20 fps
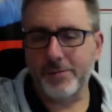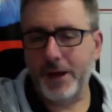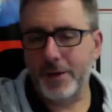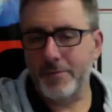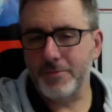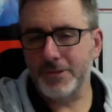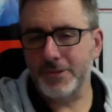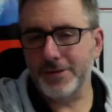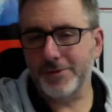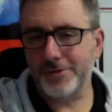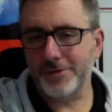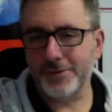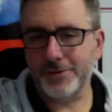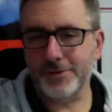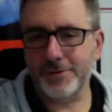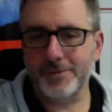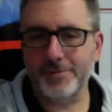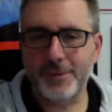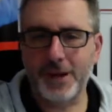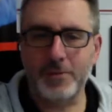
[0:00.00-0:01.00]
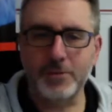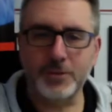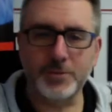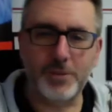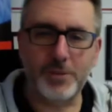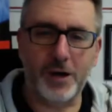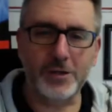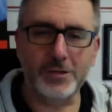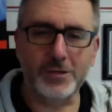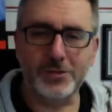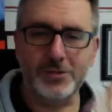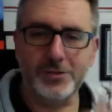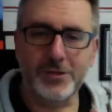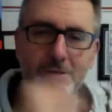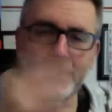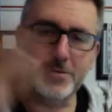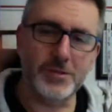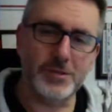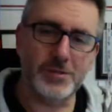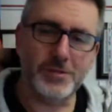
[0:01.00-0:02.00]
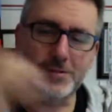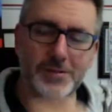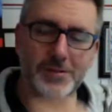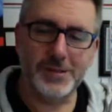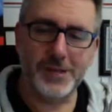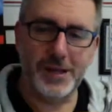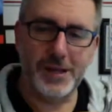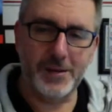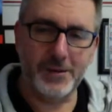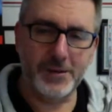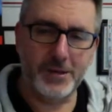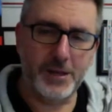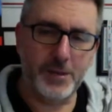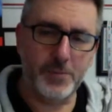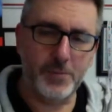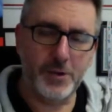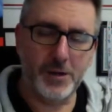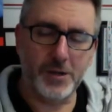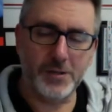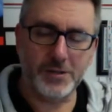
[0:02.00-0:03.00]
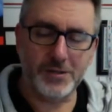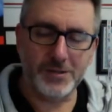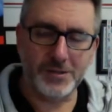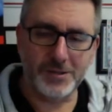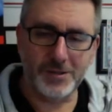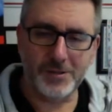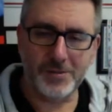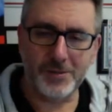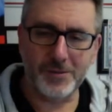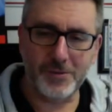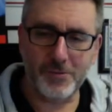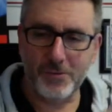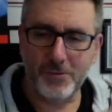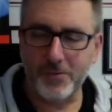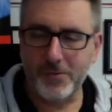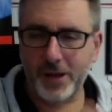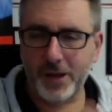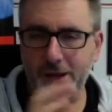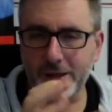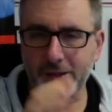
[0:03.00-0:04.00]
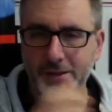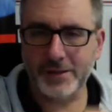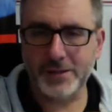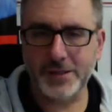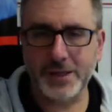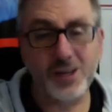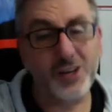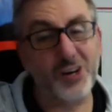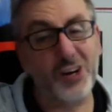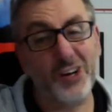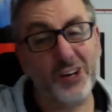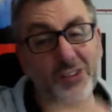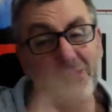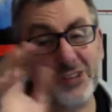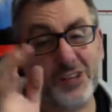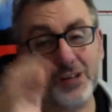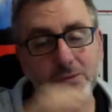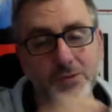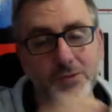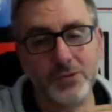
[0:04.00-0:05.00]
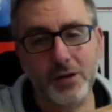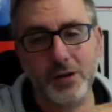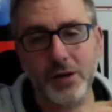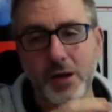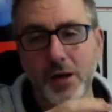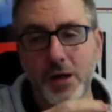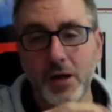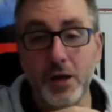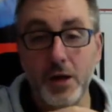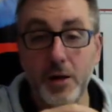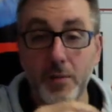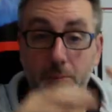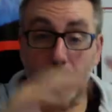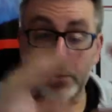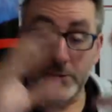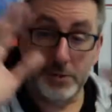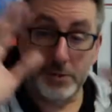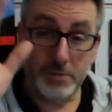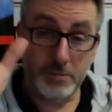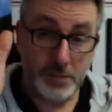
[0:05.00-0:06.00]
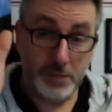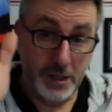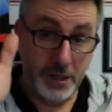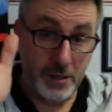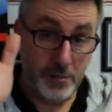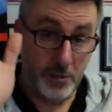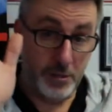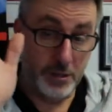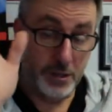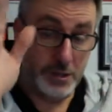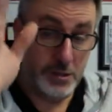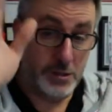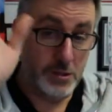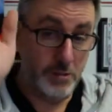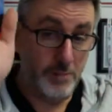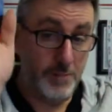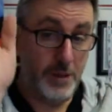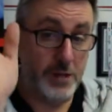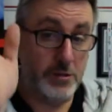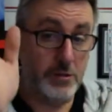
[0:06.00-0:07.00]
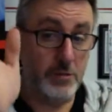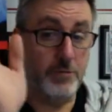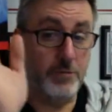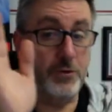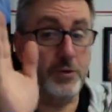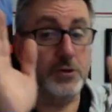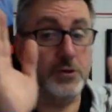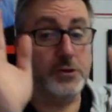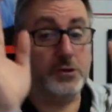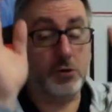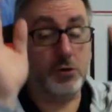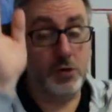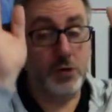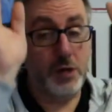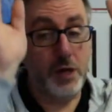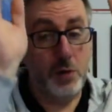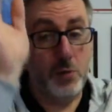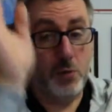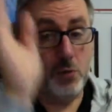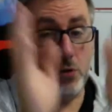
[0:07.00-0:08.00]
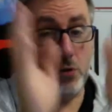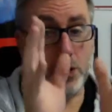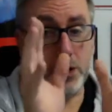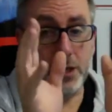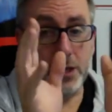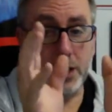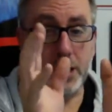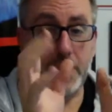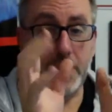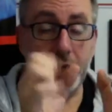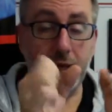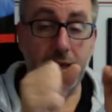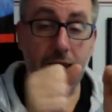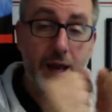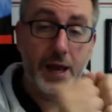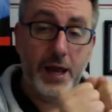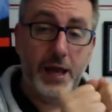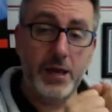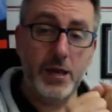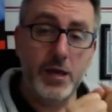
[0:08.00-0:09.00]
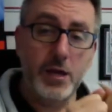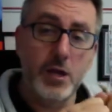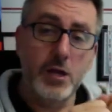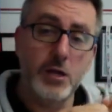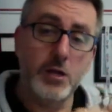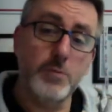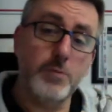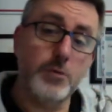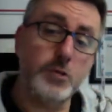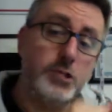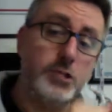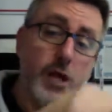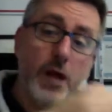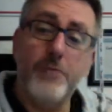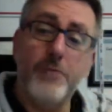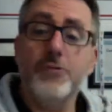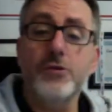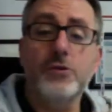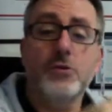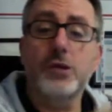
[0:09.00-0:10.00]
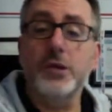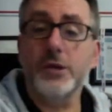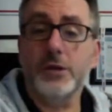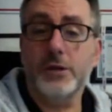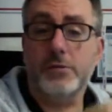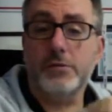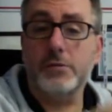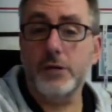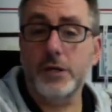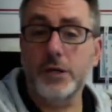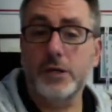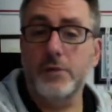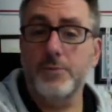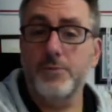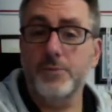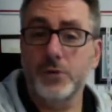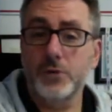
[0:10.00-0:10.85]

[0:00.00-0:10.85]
Matt was boxer and I was kickboxer, so we had this. He called it right, it was wrong. But think about this, you're back to your funnel, so you get it working and then you put jet fuel in it, right?